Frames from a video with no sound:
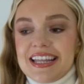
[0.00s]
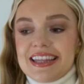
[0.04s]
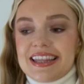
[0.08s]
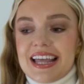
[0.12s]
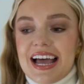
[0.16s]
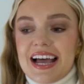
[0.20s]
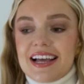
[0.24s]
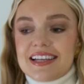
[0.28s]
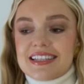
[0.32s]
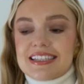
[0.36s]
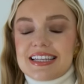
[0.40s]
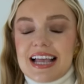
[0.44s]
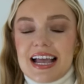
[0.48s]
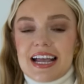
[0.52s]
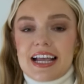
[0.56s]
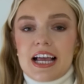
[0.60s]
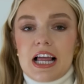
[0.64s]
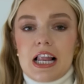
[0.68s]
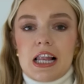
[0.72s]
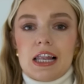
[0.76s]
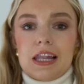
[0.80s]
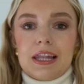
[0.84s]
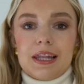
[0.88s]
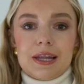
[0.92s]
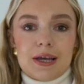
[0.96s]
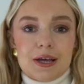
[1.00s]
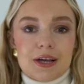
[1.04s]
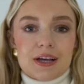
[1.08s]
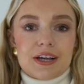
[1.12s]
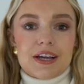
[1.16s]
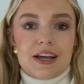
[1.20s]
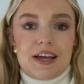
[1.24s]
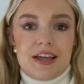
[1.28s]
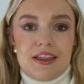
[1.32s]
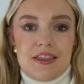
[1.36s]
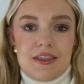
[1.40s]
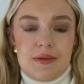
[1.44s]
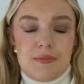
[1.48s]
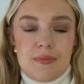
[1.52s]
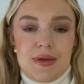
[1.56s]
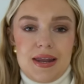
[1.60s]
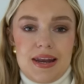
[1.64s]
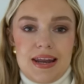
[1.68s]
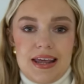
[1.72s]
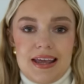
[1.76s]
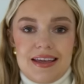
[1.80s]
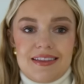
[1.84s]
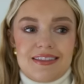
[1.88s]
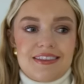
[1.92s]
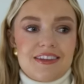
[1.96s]
that's like a look at the
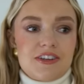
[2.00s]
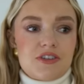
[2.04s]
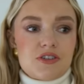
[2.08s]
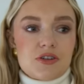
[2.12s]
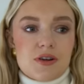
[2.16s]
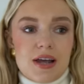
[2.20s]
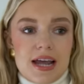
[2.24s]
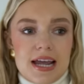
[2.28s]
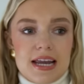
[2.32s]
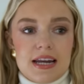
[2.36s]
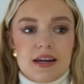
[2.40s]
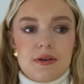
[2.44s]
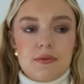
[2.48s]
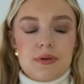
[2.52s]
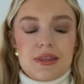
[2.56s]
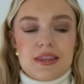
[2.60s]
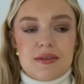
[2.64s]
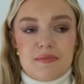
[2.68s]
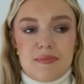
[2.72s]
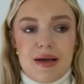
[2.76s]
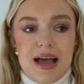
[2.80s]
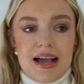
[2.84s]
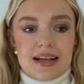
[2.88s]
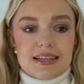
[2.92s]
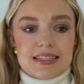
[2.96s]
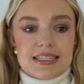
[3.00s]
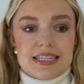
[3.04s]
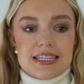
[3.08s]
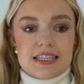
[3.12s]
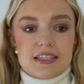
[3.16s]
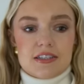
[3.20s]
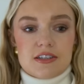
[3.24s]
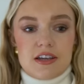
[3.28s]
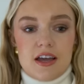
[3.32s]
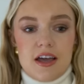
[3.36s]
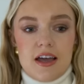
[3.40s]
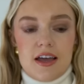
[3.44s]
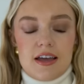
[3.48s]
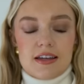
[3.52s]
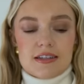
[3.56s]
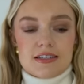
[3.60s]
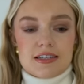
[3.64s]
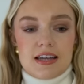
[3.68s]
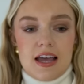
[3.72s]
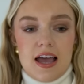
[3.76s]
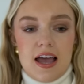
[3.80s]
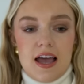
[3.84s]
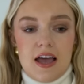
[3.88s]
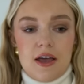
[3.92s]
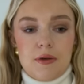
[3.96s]
minute, the trainer with the maxi skirt.
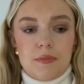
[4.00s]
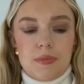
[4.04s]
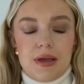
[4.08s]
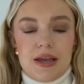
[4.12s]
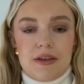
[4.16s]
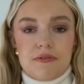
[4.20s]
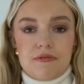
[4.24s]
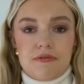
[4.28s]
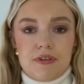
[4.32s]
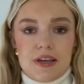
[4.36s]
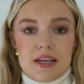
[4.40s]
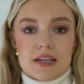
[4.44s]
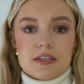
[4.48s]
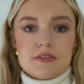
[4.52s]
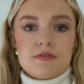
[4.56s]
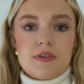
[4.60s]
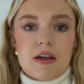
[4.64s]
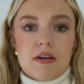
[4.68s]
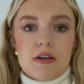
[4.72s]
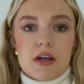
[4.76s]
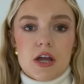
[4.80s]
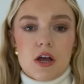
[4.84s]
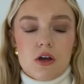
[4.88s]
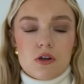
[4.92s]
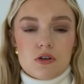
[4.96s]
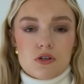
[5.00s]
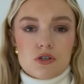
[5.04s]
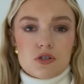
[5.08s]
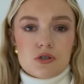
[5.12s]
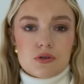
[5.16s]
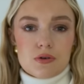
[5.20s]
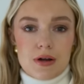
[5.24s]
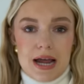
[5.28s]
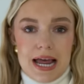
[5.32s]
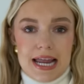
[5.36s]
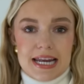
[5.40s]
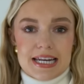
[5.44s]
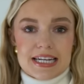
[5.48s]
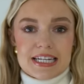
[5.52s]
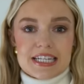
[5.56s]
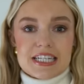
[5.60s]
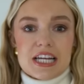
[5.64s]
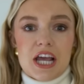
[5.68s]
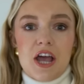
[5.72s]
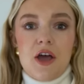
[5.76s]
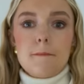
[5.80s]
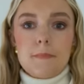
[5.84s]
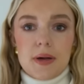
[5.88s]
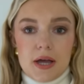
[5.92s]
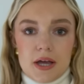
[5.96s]
It feels very on trend,
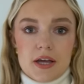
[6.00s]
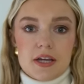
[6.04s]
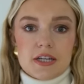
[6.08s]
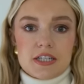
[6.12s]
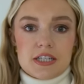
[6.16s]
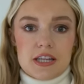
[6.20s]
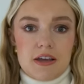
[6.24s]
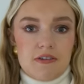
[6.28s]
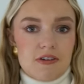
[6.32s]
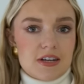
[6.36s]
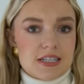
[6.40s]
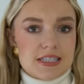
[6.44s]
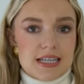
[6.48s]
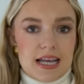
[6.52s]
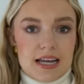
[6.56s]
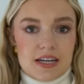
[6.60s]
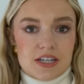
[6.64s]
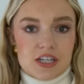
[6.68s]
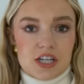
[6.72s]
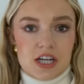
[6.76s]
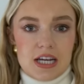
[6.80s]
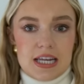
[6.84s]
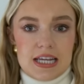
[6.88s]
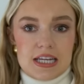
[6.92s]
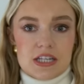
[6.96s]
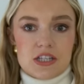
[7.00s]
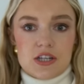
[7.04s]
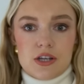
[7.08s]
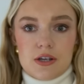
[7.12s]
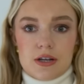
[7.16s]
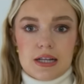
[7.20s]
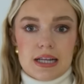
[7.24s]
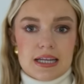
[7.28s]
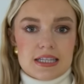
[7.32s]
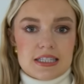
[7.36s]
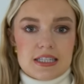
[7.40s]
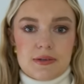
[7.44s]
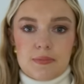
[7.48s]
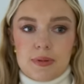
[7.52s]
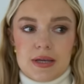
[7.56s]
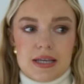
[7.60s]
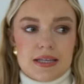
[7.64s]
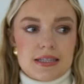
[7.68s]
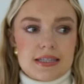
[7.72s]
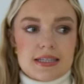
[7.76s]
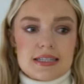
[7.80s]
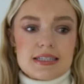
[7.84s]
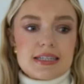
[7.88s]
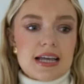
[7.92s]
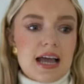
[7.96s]
but they're essentially two classic
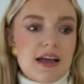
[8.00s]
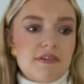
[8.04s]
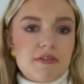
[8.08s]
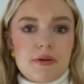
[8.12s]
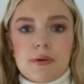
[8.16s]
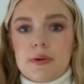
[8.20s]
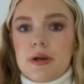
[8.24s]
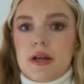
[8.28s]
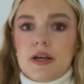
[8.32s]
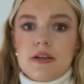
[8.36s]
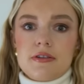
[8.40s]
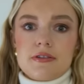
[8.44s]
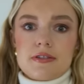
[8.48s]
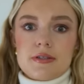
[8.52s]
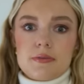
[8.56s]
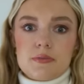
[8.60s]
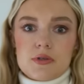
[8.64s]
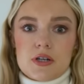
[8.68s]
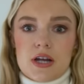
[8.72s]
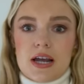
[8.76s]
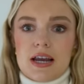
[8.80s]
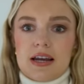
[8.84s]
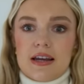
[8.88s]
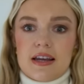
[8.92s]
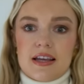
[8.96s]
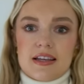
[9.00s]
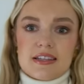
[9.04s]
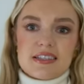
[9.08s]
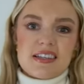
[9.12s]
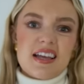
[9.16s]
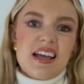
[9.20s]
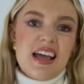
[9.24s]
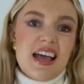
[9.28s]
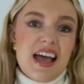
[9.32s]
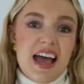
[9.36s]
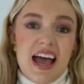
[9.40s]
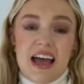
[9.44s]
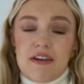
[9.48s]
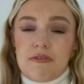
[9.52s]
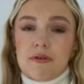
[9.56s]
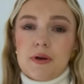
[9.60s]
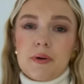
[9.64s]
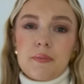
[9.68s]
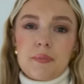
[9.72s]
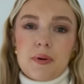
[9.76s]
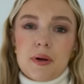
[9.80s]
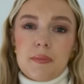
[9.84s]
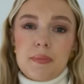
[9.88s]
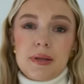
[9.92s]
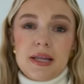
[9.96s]
pieces. Everyone owns some trainers,
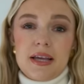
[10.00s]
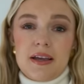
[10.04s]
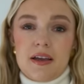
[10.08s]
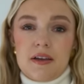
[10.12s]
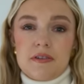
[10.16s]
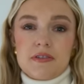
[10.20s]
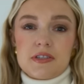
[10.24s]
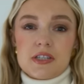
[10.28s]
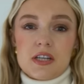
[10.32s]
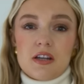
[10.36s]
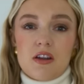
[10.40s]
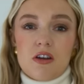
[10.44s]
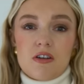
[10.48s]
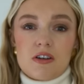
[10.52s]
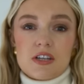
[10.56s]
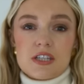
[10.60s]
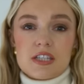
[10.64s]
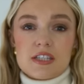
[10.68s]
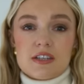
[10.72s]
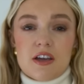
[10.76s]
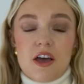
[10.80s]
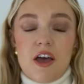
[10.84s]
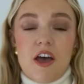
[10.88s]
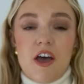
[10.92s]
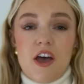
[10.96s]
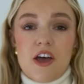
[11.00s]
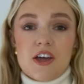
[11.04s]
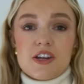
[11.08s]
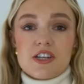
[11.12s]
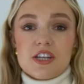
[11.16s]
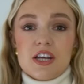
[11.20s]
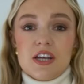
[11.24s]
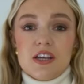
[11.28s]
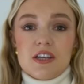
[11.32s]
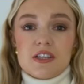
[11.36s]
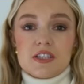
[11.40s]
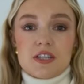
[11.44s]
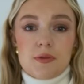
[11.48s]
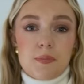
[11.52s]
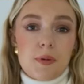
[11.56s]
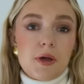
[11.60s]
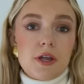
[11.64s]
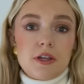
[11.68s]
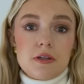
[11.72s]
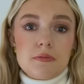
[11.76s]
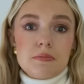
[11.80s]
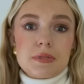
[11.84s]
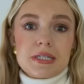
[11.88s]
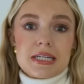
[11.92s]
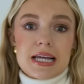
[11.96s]
everyone probably owns a longer skirt, so
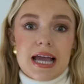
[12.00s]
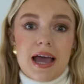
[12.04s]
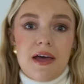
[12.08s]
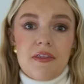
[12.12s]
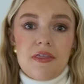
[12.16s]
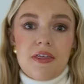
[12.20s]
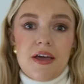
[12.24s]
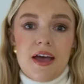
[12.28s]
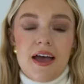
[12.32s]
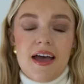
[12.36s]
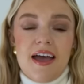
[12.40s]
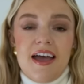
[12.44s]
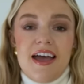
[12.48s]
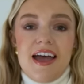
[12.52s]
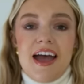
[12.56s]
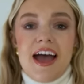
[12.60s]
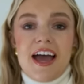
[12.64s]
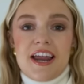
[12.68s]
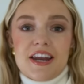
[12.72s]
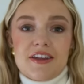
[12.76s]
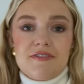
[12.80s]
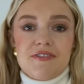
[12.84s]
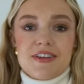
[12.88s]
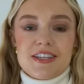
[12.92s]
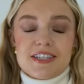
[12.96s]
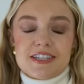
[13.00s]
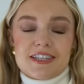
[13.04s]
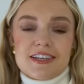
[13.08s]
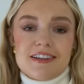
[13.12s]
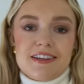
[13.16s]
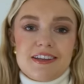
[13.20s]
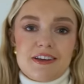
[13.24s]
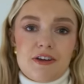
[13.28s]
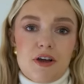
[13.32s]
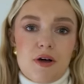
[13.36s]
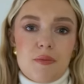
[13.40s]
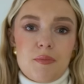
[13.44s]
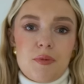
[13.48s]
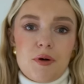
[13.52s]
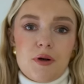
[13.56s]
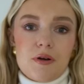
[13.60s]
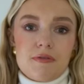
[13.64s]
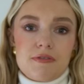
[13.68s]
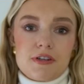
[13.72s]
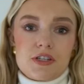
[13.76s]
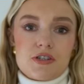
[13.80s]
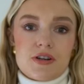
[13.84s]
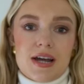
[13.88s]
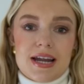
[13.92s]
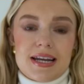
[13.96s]
put them together and you've instantly got more
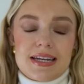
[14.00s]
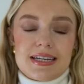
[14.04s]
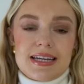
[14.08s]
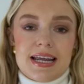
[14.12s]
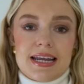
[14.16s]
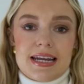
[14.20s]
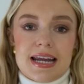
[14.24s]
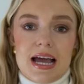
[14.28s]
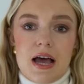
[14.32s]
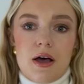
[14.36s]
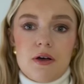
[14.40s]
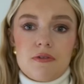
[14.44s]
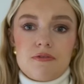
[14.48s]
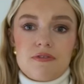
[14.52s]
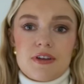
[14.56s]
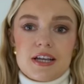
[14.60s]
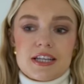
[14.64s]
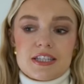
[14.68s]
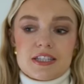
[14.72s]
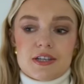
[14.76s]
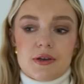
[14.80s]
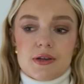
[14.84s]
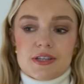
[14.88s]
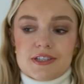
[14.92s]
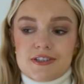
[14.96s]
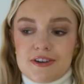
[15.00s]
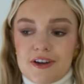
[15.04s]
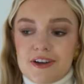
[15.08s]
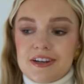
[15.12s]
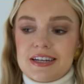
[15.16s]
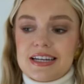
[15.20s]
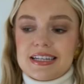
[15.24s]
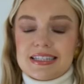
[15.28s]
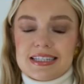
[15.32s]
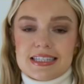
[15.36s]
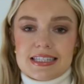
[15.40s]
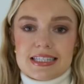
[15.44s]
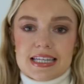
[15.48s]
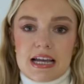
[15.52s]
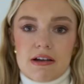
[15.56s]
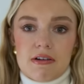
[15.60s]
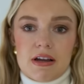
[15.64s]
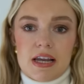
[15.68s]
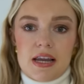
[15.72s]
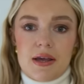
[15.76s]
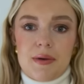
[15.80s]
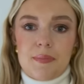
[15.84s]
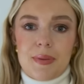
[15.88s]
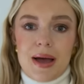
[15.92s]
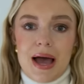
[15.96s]
of a trend-led outfit. So it's not
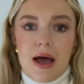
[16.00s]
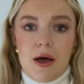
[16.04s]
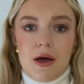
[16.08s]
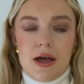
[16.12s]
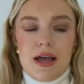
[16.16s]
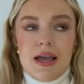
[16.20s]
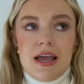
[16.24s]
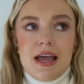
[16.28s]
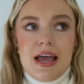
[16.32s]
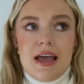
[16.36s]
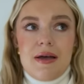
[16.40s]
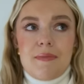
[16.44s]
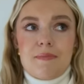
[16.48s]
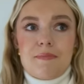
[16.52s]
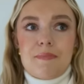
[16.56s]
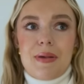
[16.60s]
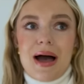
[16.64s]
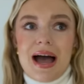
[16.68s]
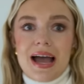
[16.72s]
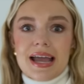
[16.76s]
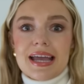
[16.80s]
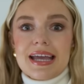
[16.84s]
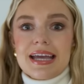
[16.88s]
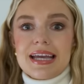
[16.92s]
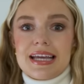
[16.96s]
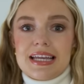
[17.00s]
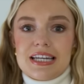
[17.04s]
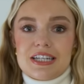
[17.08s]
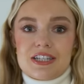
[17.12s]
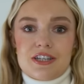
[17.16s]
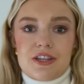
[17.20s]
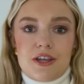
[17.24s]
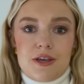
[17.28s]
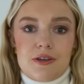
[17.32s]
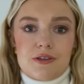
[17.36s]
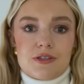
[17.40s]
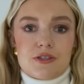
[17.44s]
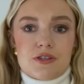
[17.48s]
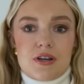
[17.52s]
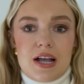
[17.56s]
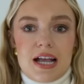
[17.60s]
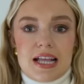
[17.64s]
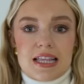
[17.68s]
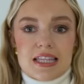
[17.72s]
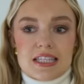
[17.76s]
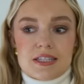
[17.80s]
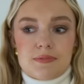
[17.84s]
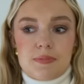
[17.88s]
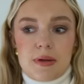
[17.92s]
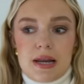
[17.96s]
necessarily about buying into those
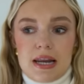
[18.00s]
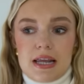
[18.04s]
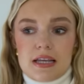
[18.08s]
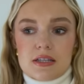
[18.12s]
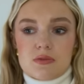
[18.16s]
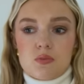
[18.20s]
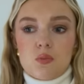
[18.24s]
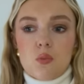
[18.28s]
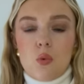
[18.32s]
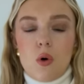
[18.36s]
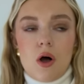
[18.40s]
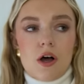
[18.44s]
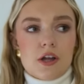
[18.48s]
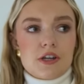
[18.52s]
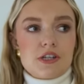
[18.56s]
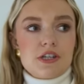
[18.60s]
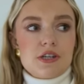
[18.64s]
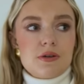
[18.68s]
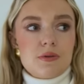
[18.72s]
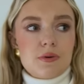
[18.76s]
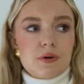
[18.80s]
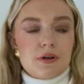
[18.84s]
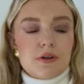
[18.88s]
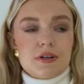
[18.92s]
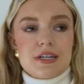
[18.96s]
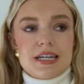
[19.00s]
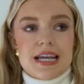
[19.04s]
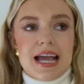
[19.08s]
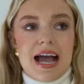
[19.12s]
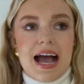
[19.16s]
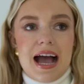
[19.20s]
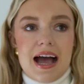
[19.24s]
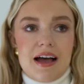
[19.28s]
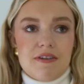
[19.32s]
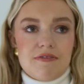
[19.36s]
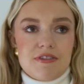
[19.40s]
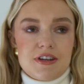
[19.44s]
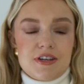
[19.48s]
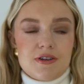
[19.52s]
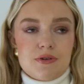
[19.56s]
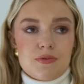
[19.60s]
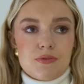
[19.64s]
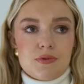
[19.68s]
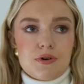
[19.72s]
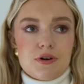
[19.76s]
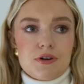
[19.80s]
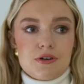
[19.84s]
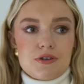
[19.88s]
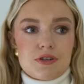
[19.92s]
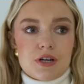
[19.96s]
trends, but it's what do you already have in your
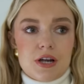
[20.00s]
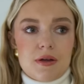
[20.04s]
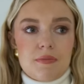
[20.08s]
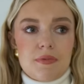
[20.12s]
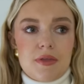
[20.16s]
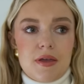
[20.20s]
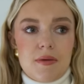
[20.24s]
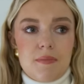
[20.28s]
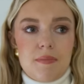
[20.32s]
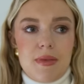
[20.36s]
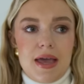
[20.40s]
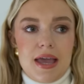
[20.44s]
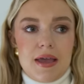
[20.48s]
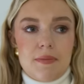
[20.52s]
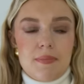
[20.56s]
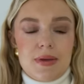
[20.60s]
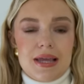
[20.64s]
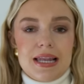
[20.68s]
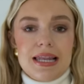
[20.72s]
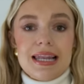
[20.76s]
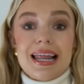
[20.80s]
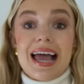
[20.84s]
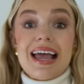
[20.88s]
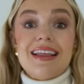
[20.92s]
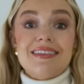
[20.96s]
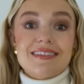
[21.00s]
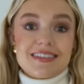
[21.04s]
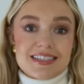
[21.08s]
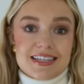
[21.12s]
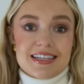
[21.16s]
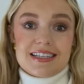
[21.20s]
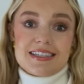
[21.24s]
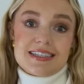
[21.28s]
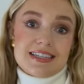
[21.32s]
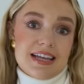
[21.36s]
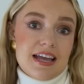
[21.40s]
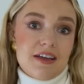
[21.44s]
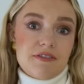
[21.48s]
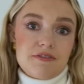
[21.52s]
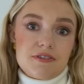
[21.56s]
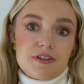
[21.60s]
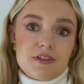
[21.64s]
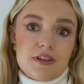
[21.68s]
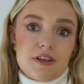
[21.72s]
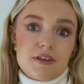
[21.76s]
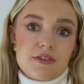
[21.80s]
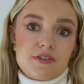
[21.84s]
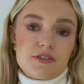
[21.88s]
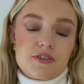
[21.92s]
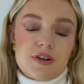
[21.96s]
wardrobe that maybe lends itself to
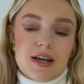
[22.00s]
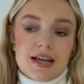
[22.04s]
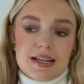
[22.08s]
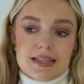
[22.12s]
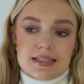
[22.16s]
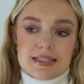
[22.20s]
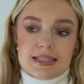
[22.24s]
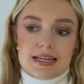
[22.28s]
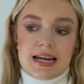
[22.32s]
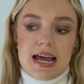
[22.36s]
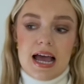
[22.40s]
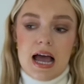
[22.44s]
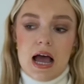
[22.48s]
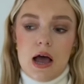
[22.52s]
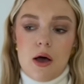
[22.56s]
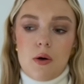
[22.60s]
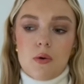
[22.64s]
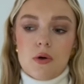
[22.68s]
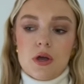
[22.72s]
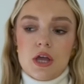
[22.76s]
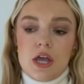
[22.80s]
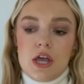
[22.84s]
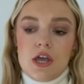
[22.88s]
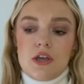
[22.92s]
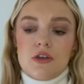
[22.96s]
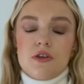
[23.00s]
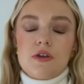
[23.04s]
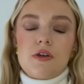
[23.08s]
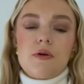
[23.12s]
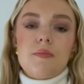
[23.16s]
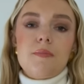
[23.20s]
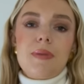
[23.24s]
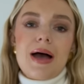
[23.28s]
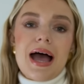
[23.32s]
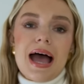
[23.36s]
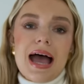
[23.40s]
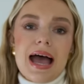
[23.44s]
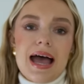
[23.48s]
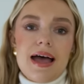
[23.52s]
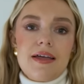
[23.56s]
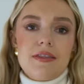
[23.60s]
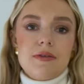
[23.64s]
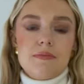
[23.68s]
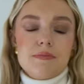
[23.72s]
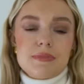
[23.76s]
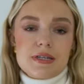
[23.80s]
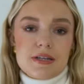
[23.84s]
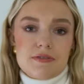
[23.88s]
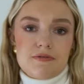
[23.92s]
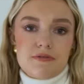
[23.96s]
those trends and how you can pair
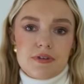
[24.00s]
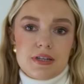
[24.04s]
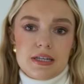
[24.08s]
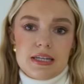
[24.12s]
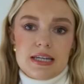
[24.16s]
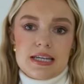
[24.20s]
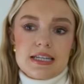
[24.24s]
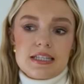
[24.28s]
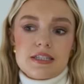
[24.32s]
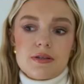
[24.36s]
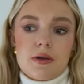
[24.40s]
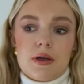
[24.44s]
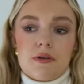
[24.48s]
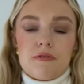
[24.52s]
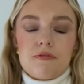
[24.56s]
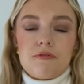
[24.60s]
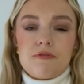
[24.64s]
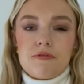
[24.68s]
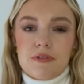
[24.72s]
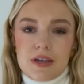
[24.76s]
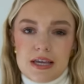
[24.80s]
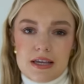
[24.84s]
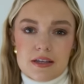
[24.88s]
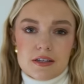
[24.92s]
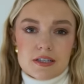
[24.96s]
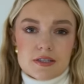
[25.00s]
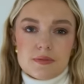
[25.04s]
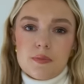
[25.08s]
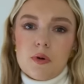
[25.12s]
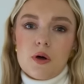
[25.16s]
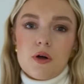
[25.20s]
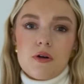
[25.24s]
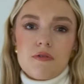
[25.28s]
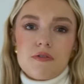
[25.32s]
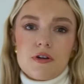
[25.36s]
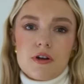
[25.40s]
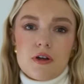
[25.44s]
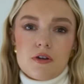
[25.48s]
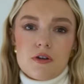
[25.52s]
them differently so it feels more of an